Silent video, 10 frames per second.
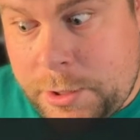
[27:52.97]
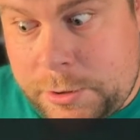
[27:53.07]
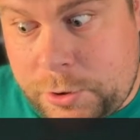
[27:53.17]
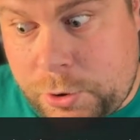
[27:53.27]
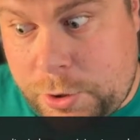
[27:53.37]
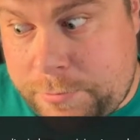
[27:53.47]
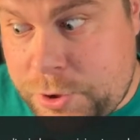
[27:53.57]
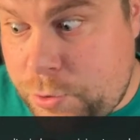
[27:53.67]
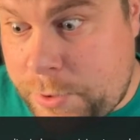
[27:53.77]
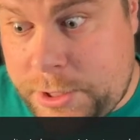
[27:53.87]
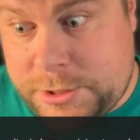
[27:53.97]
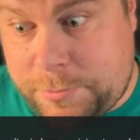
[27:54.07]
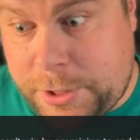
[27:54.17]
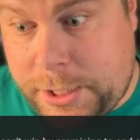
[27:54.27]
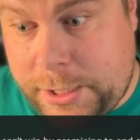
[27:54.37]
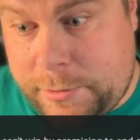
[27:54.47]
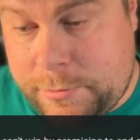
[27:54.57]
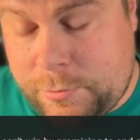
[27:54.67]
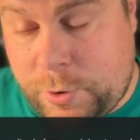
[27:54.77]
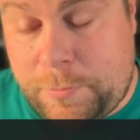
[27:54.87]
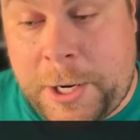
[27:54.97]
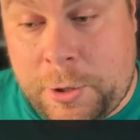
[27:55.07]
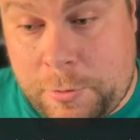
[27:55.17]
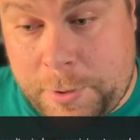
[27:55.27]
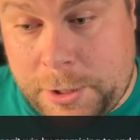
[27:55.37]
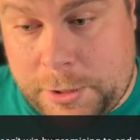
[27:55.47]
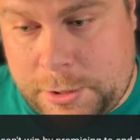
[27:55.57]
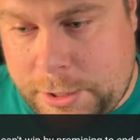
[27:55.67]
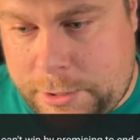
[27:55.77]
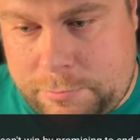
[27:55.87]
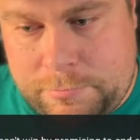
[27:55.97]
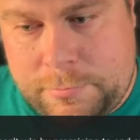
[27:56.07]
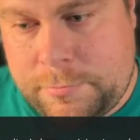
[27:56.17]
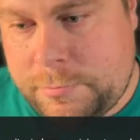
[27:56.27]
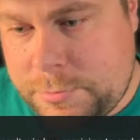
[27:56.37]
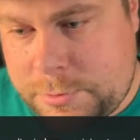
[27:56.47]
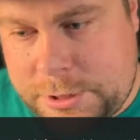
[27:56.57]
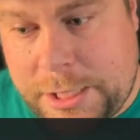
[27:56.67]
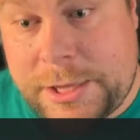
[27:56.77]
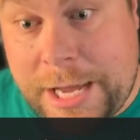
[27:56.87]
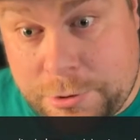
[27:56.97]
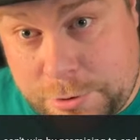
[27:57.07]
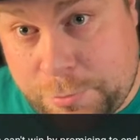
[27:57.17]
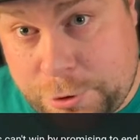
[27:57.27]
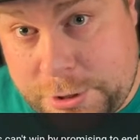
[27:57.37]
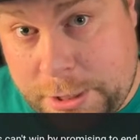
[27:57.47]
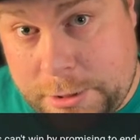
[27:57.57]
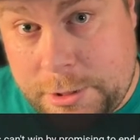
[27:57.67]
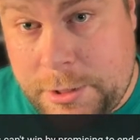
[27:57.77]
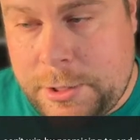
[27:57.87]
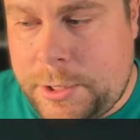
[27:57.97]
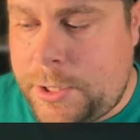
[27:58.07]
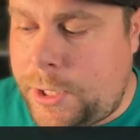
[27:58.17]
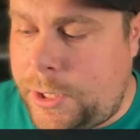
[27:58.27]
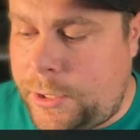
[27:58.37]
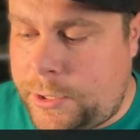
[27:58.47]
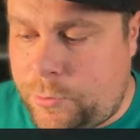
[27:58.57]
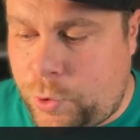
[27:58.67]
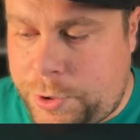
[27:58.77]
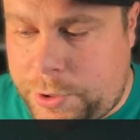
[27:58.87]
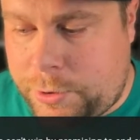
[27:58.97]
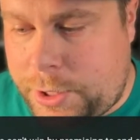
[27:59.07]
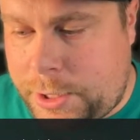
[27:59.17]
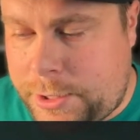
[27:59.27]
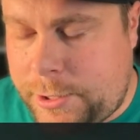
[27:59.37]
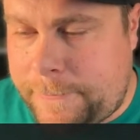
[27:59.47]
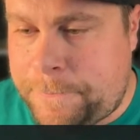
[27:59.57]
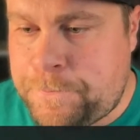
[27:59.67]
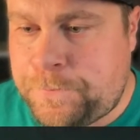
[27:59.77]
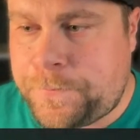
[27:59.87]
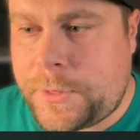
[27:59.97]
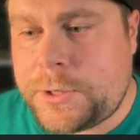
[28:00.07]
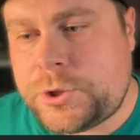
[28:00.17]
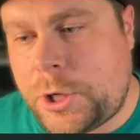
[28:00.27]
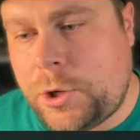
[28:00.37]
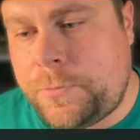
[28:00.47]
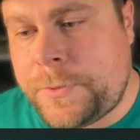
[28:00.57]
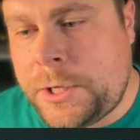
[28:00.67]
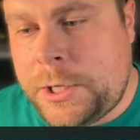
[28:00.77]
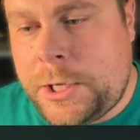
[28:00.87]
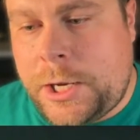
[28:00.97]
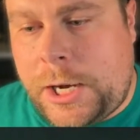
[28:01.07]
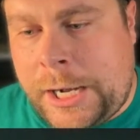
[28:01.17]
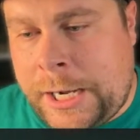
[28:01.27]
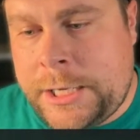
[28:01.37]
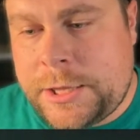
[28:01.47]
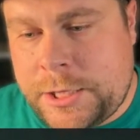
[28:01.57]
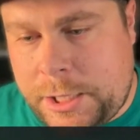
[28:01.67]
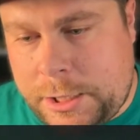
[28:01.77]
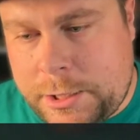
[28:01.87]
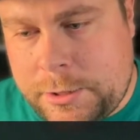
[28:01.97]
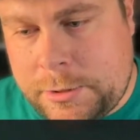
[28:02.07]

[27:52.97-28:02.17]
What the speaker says: their M2 money supply went parabolic, like 10,000% in 1 year kind of thing. So I think